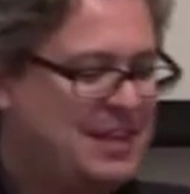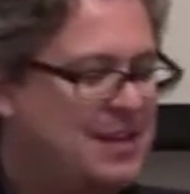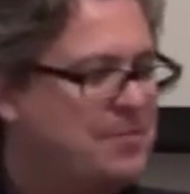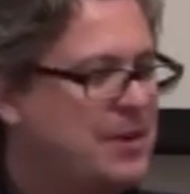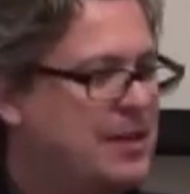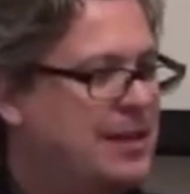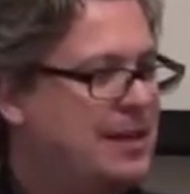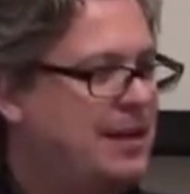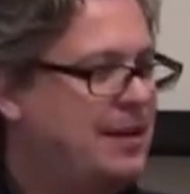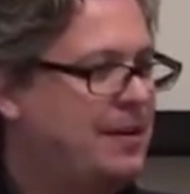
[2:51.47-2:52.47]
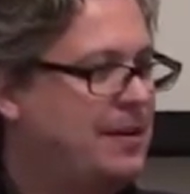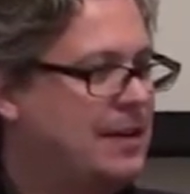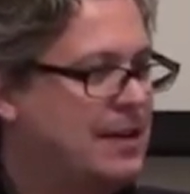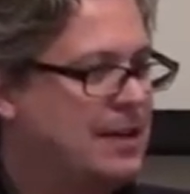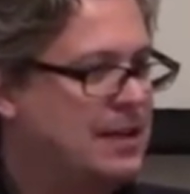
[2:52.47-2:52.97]
But
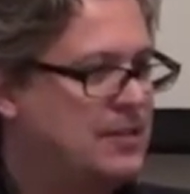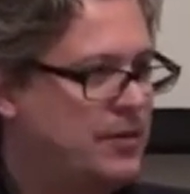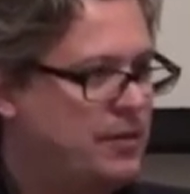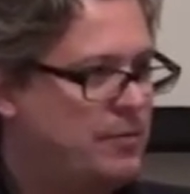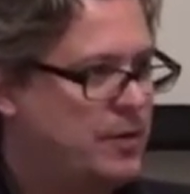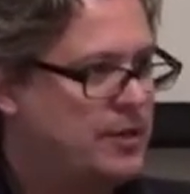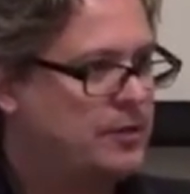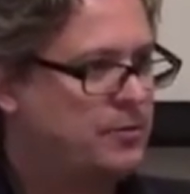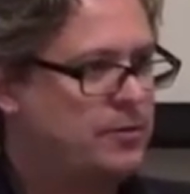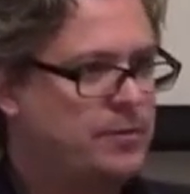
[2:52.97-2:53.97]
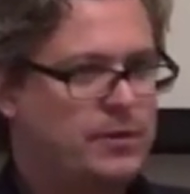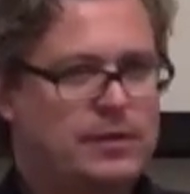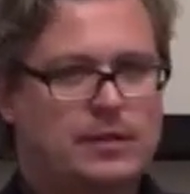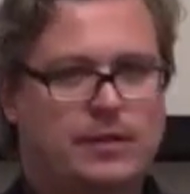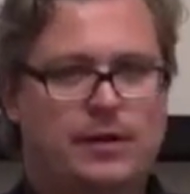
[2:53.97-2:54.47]
he's very impressed with the work
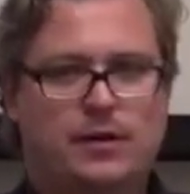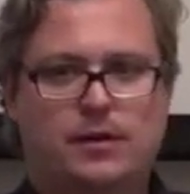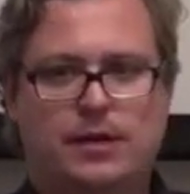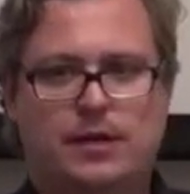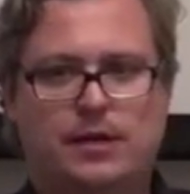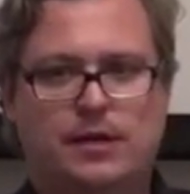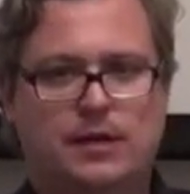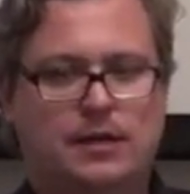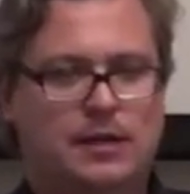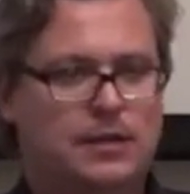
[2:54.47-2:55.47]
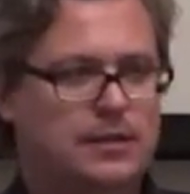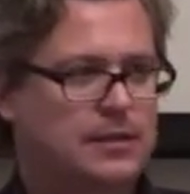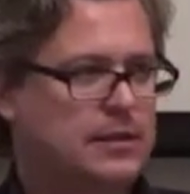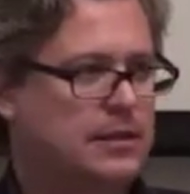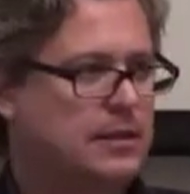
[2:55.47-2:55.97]
that's going on here, and
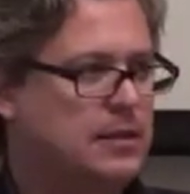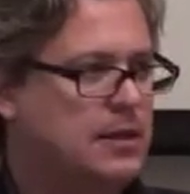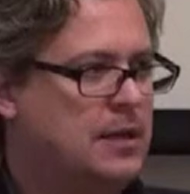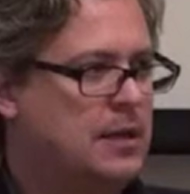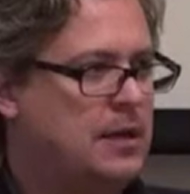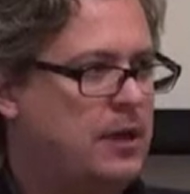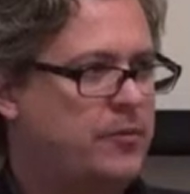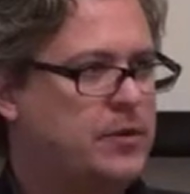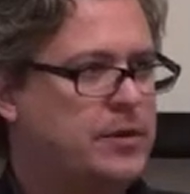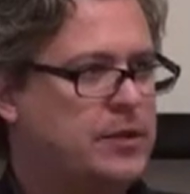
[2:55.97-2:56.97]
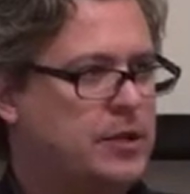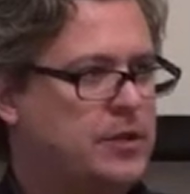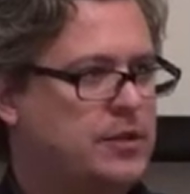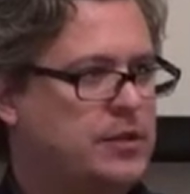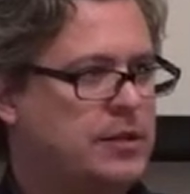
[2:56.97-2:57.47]
I hope the
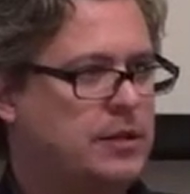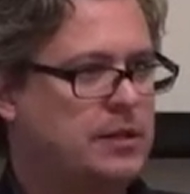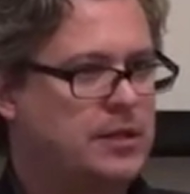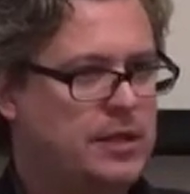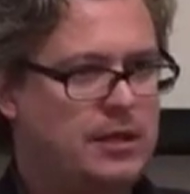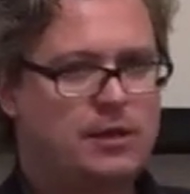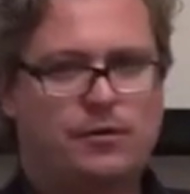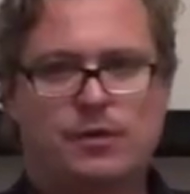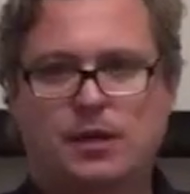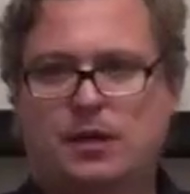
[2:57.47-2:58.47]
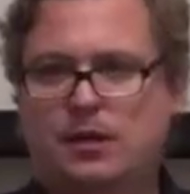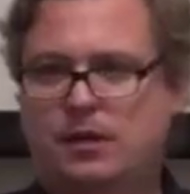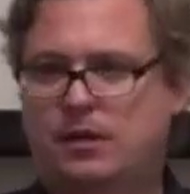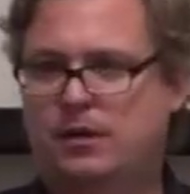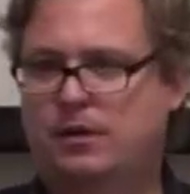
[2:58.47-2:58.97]
discussions can continue
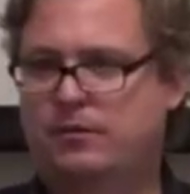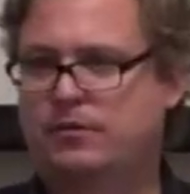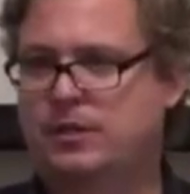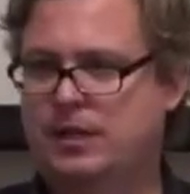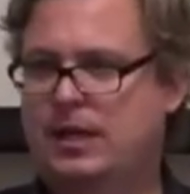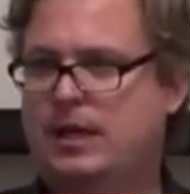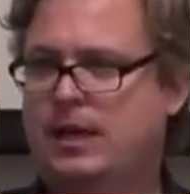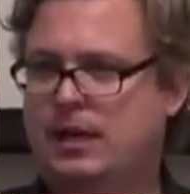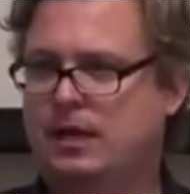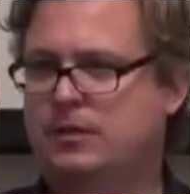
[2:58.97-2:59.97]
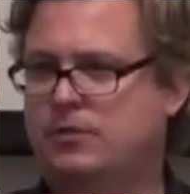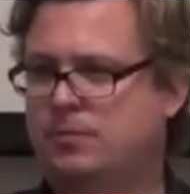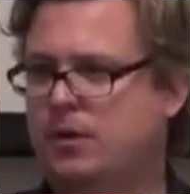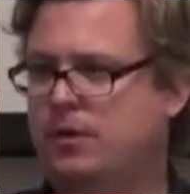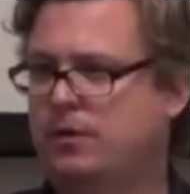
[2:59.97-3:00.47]
today and
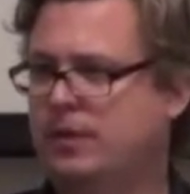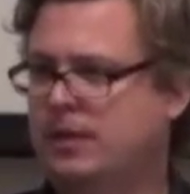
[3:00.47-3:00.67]
tomorrow.